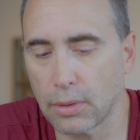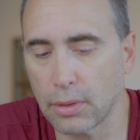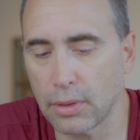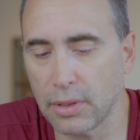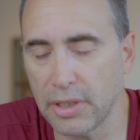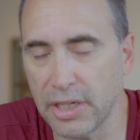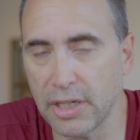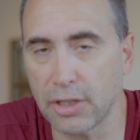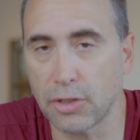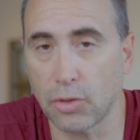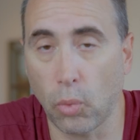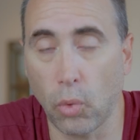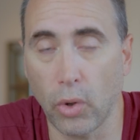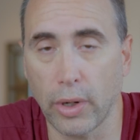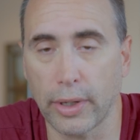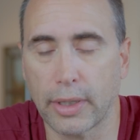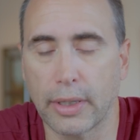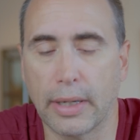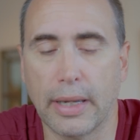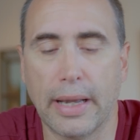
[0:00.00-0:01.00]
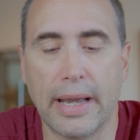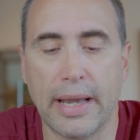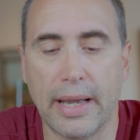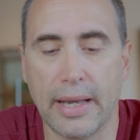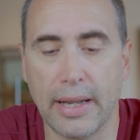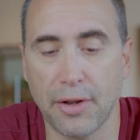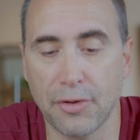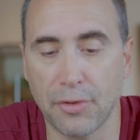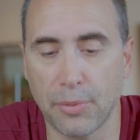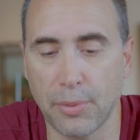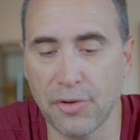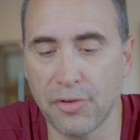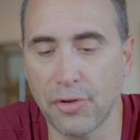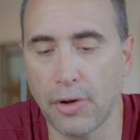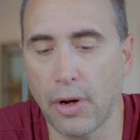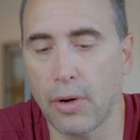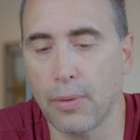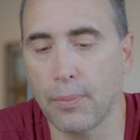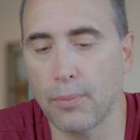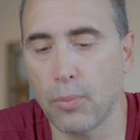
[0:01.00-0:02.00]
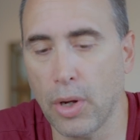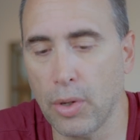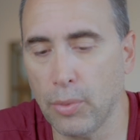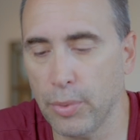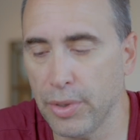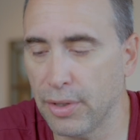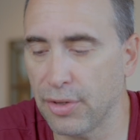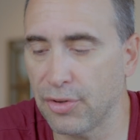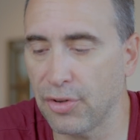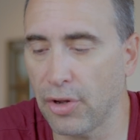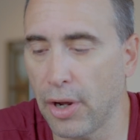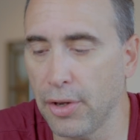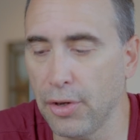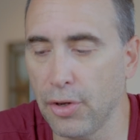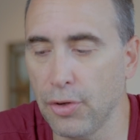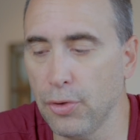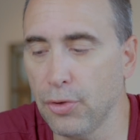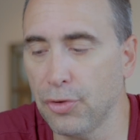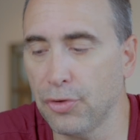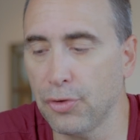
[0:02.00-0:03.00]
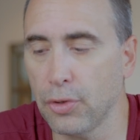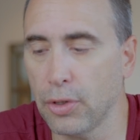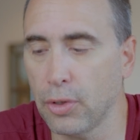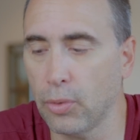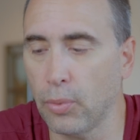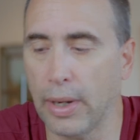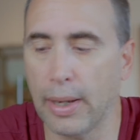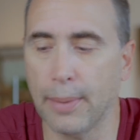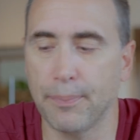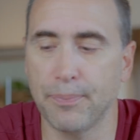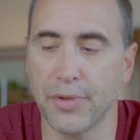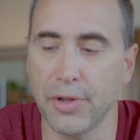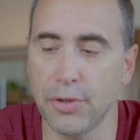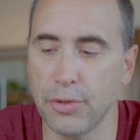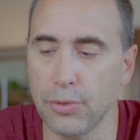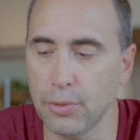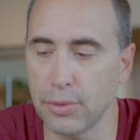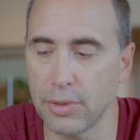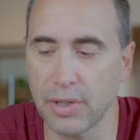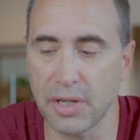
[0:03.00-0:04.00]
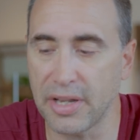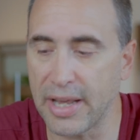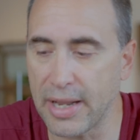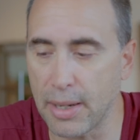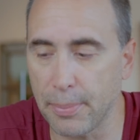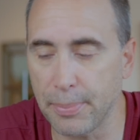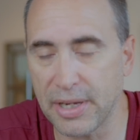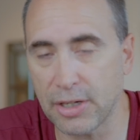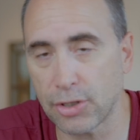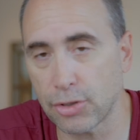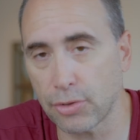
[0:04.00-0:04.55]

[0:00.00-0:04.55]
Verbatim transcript: needed to work. And as a result, when we designed the new Studio Web, the new the database